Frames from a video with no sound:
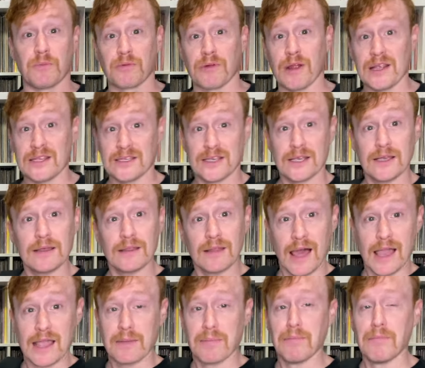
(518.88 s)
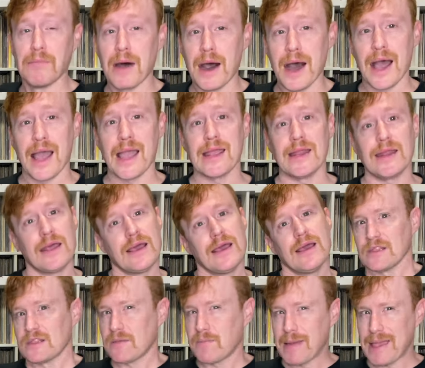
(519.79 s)
pressing, like mine,
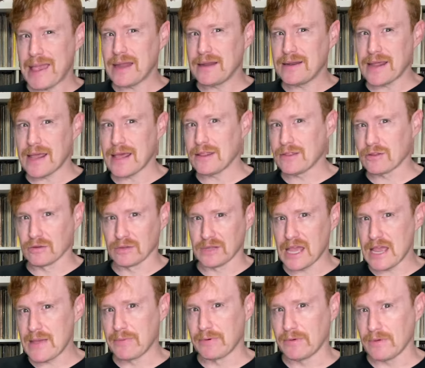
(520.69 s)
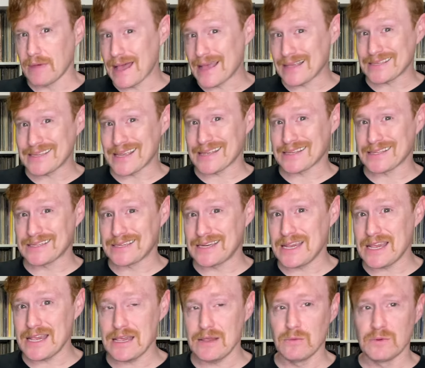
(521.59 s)
the band and their label
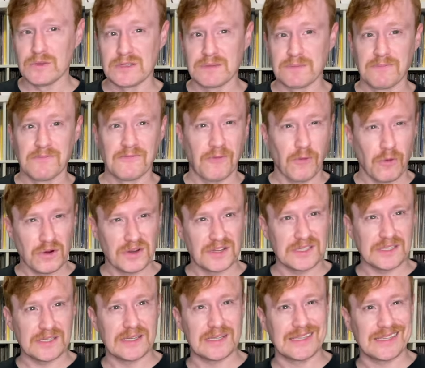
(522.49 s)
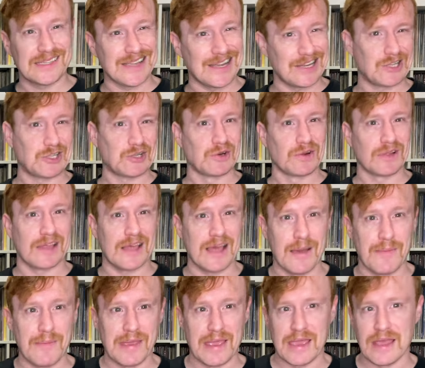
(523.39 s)
SST was forced to censor
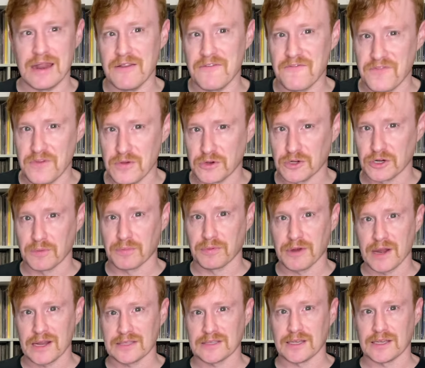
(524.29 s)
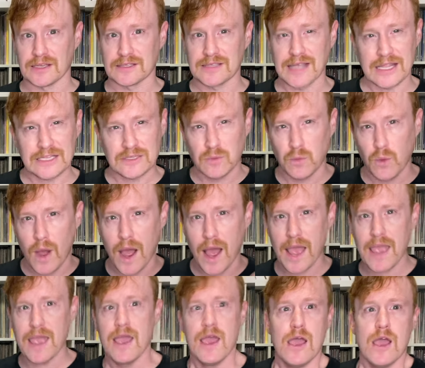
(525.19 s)
them in future pressings. That's
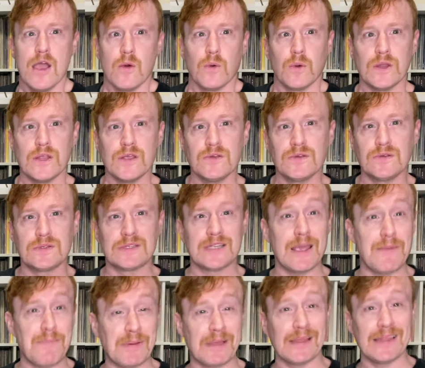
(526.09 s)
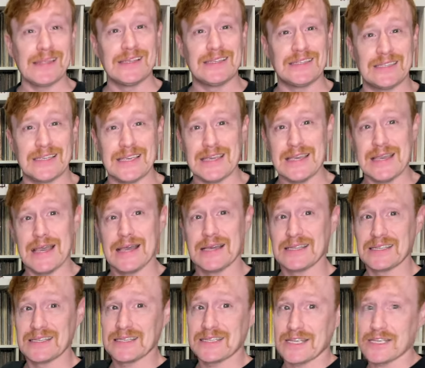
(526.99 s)
why when you typically
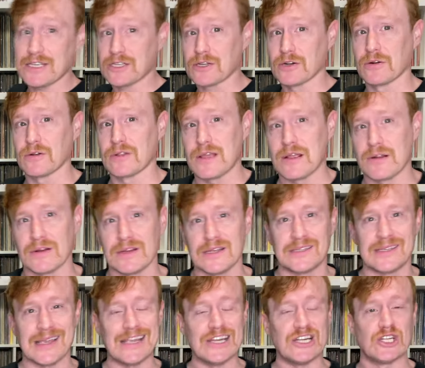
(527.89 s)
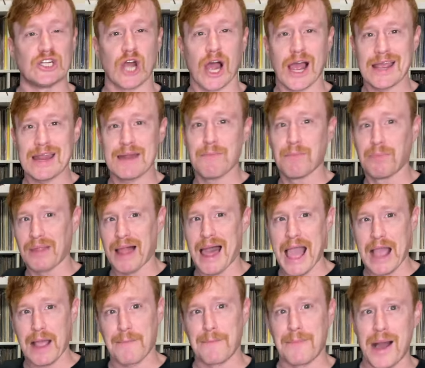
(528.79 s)
see Sister, there is a giant
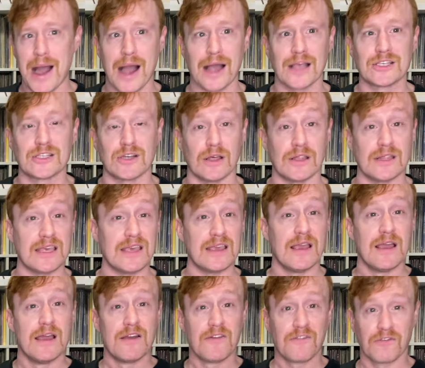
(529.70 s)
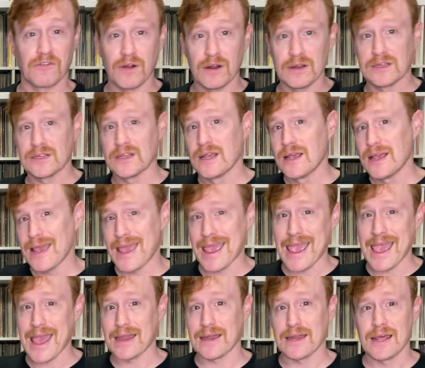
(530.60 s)
black box on the front
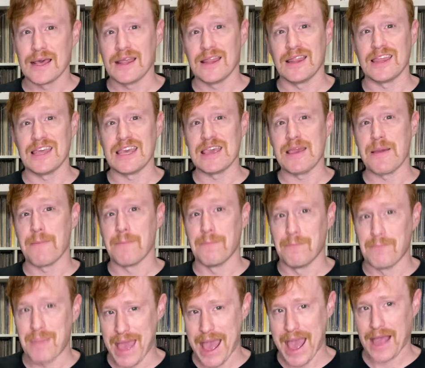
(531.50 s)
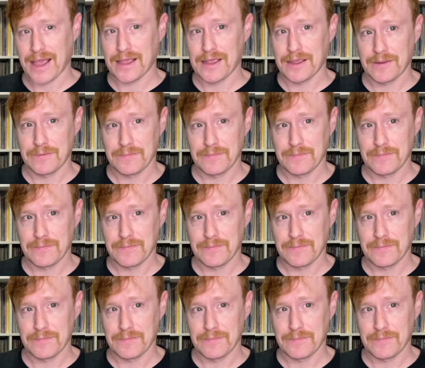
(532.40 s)
and the back.